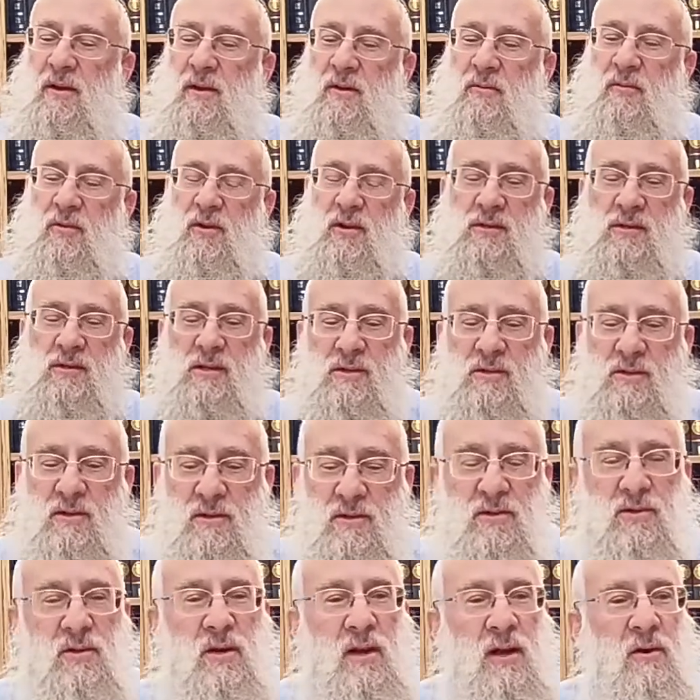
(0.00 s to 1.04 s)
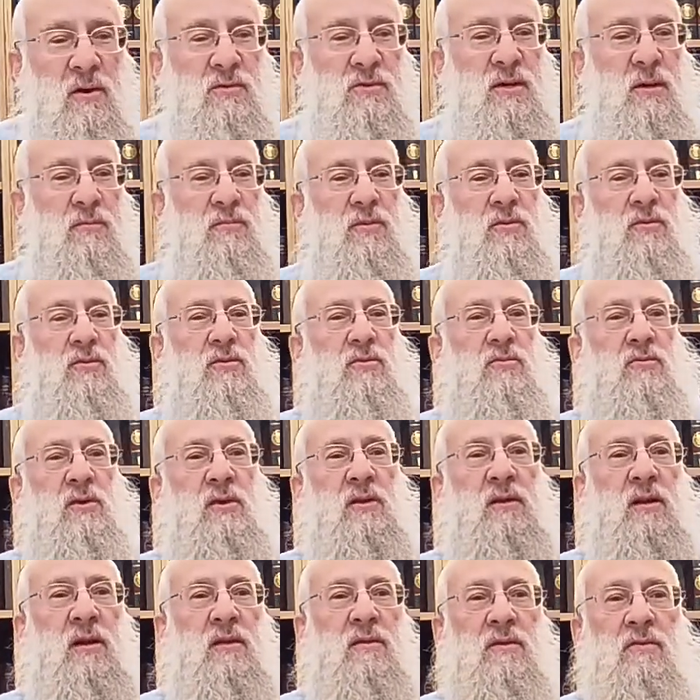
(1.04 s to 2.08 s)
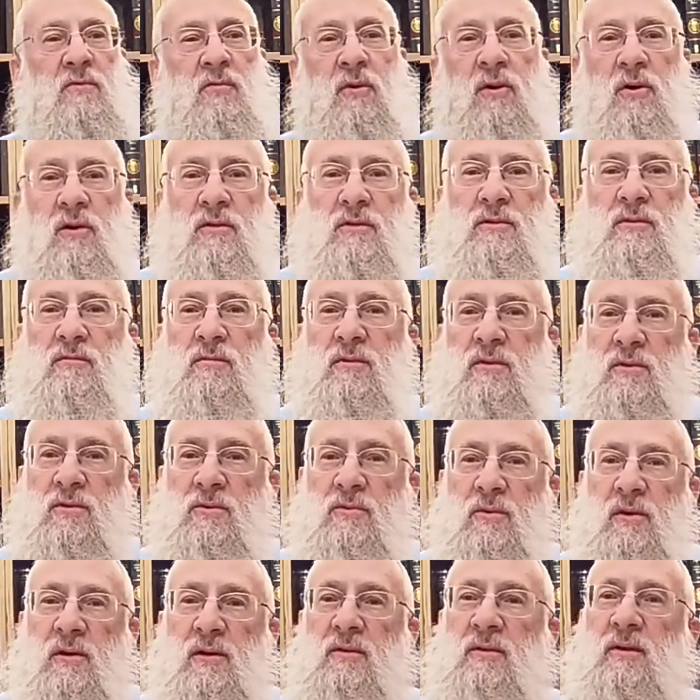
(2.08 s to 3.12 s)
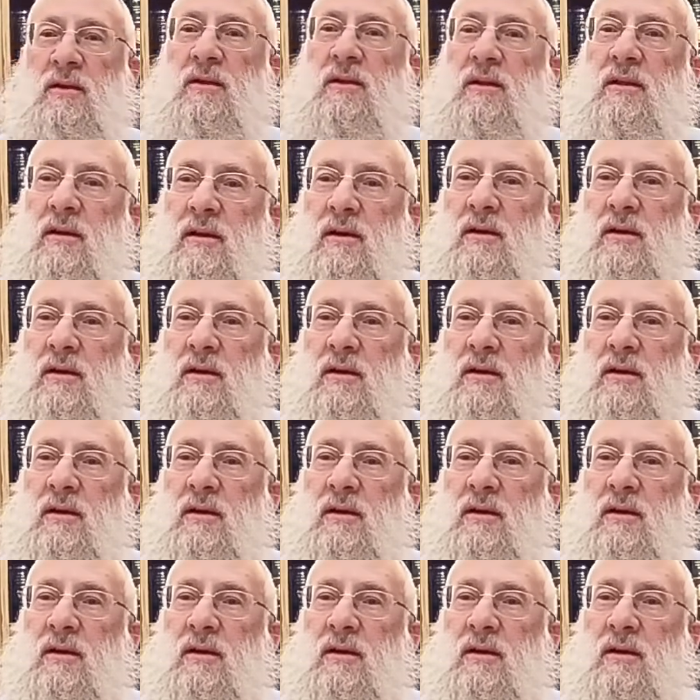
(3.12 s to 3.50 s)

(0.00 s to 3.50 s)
What it says in Yeshayahu chapter 2, written on the walls of the UN, right?